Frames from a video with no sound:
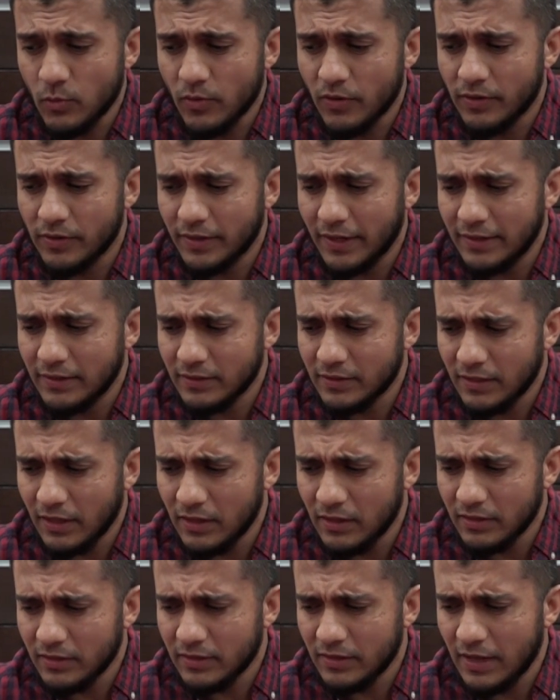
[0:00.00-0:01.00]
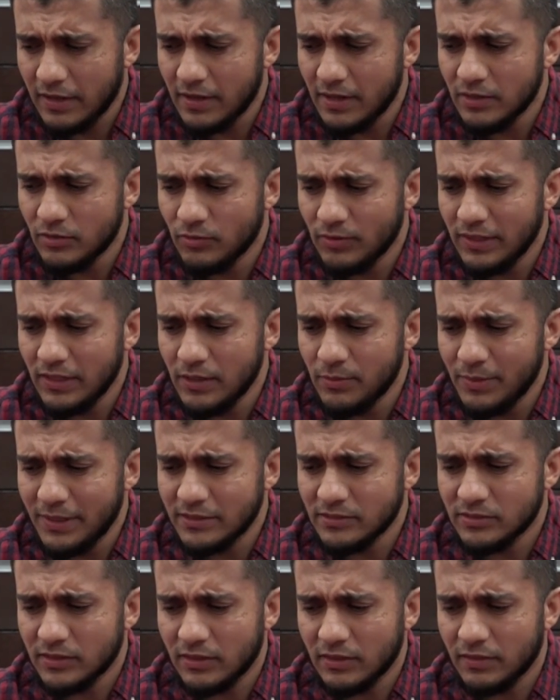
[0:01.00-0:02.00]
word. And kanad really
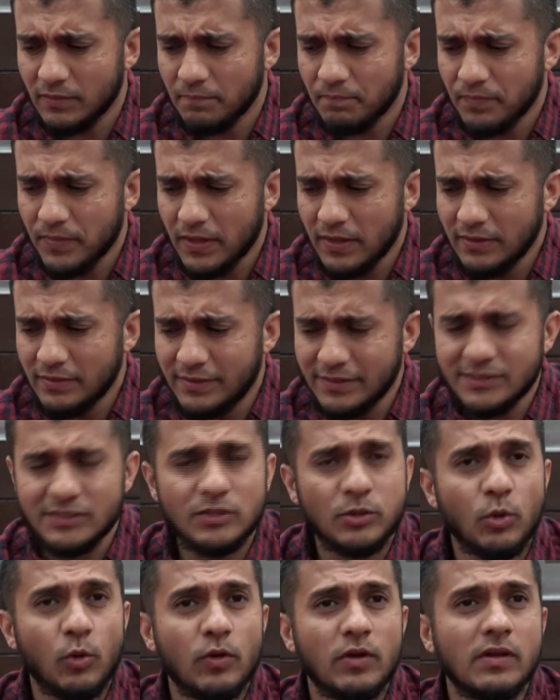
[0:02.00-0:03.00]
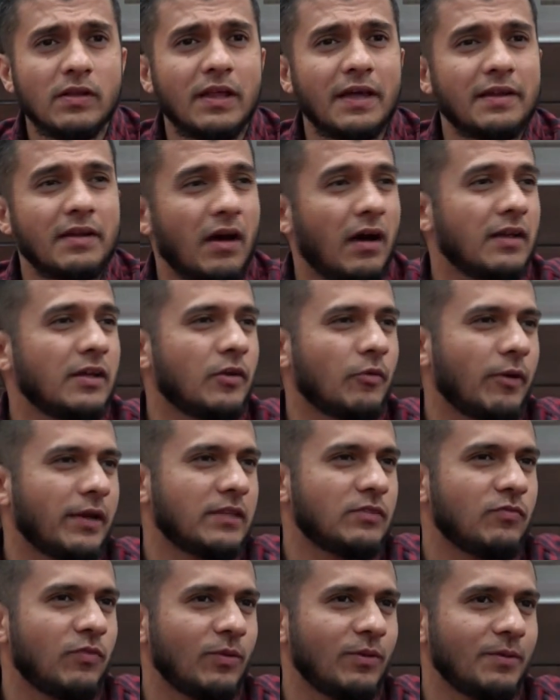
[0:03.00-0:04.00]
means disloyal and
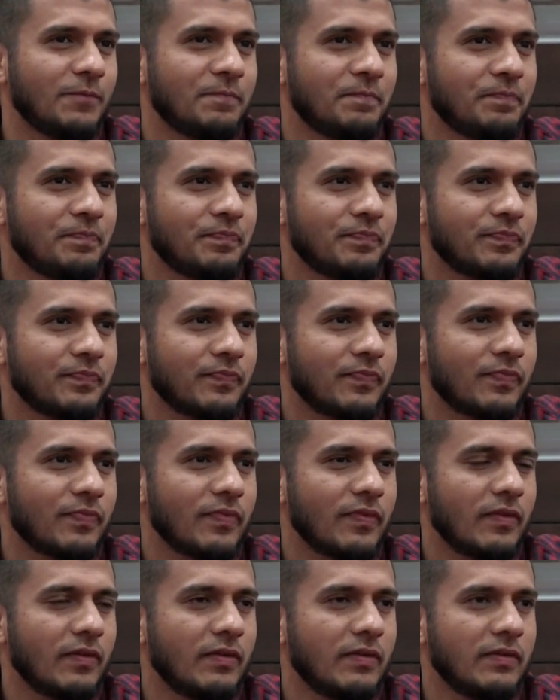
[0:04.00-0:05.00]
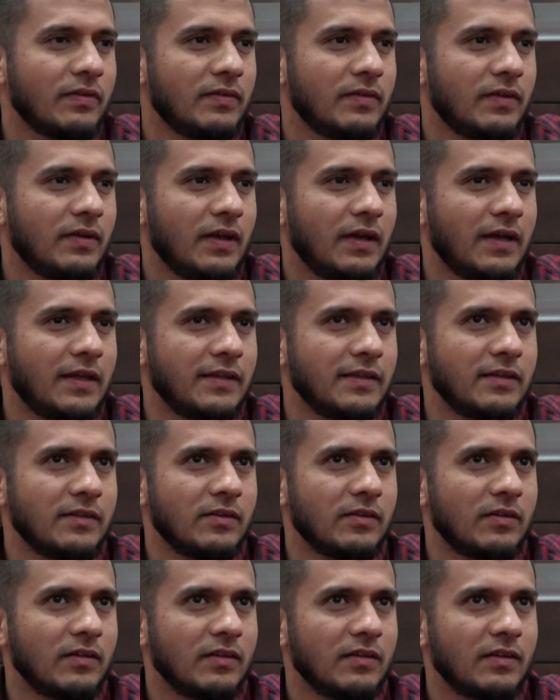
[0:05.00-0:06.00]
ungrateful. And
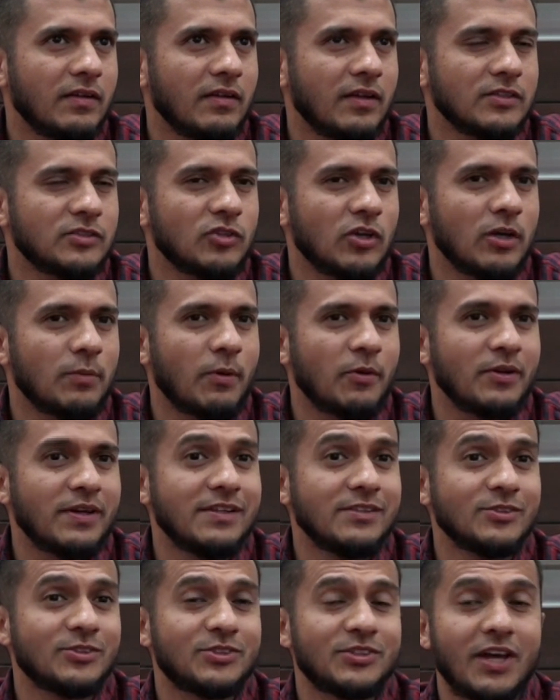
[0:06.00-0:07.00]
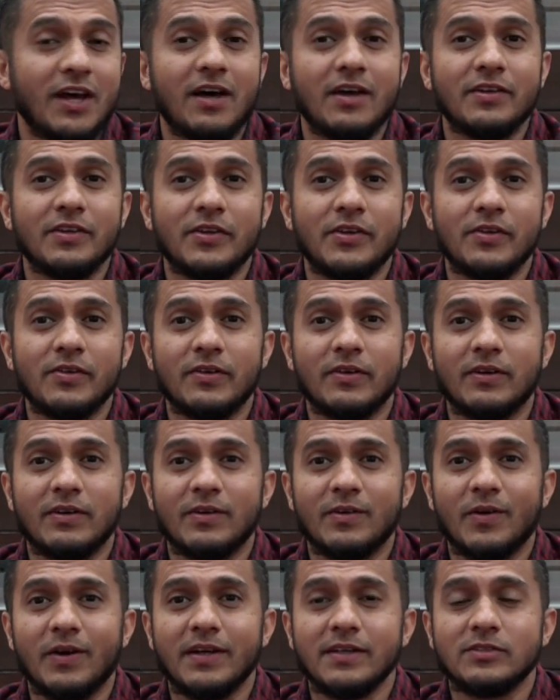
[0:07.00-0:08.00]
Allah's talking about insan here,
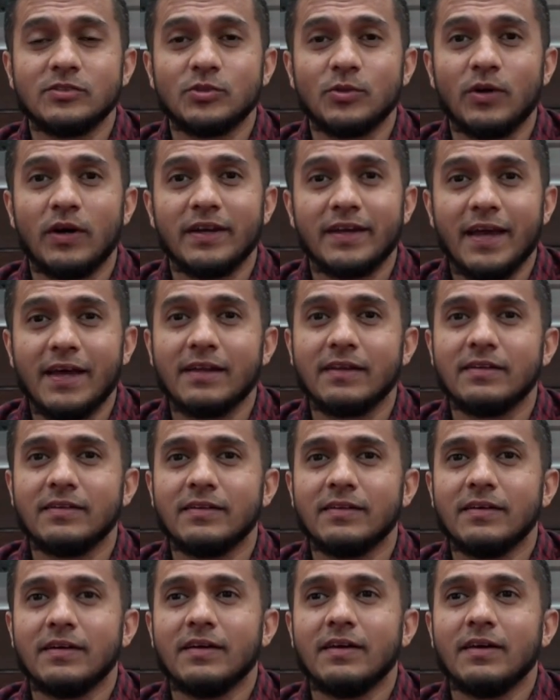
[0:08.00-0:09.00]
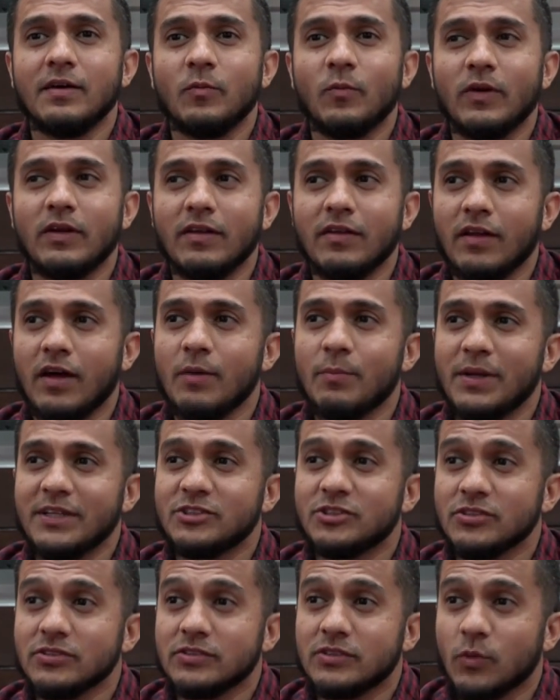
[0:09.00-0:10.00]
right? So again, when Allah
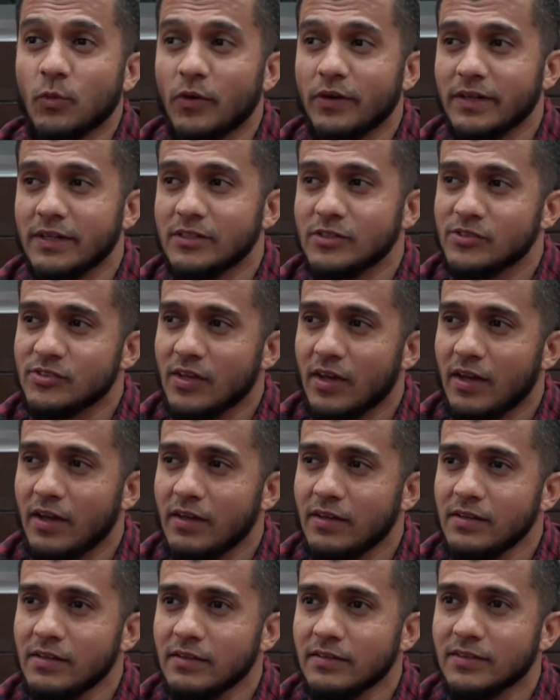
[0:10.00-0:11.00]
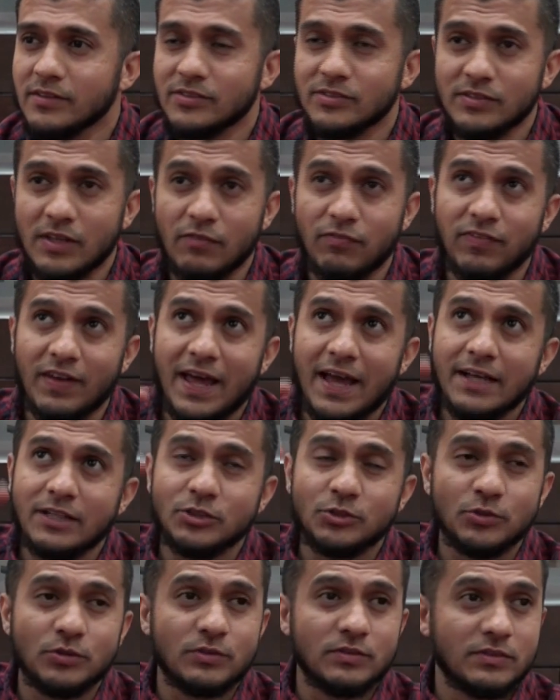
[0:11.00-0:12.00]
mentions the word insan, a flag
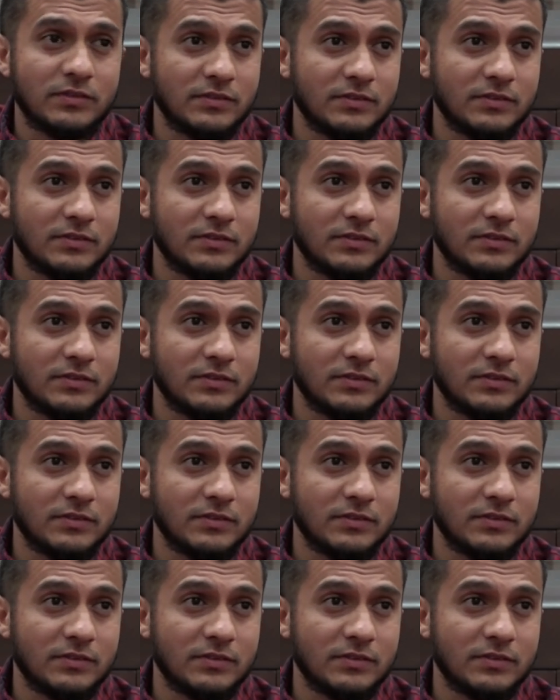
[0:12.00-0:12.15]
should